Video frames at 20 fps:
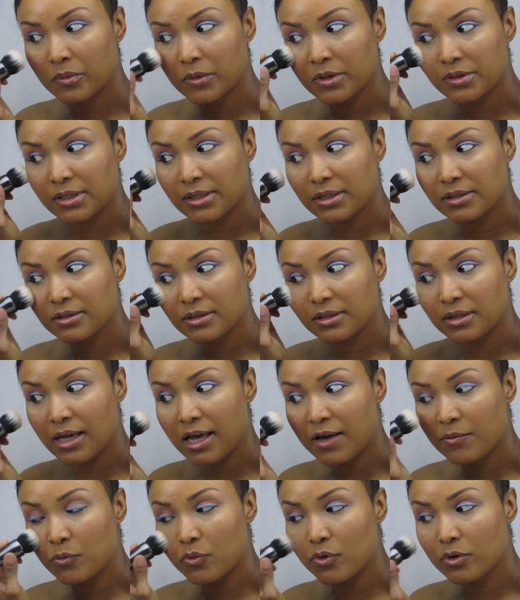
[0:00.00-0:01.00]
Like I said, I
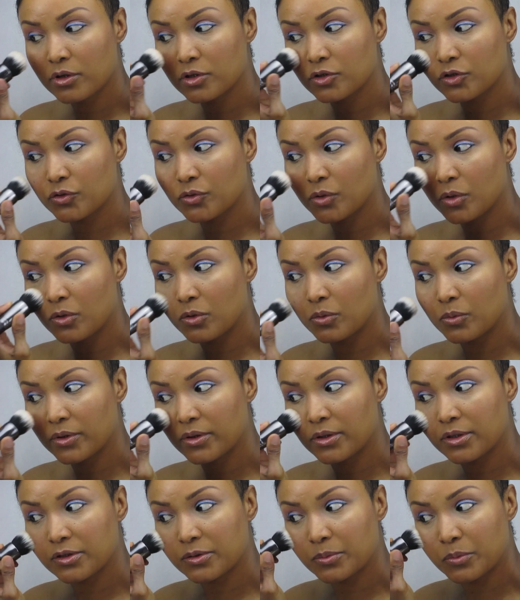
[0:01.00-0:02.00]
have more control with
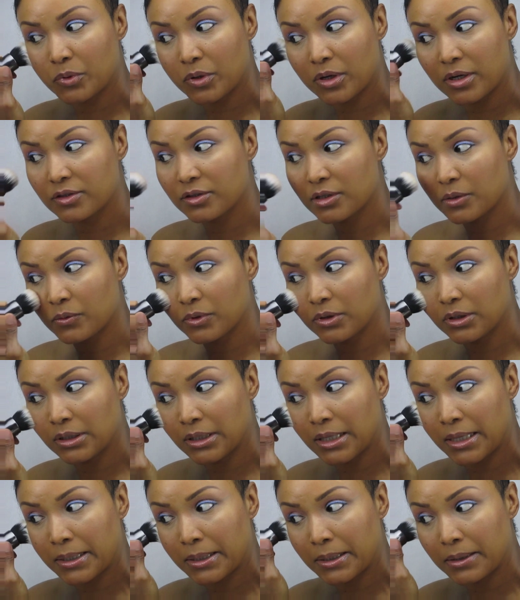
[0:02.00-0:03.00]
this brush. I really
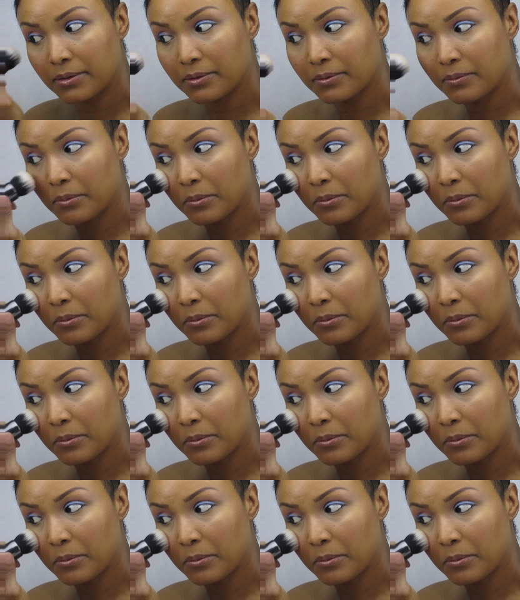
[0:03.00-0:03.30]
like it.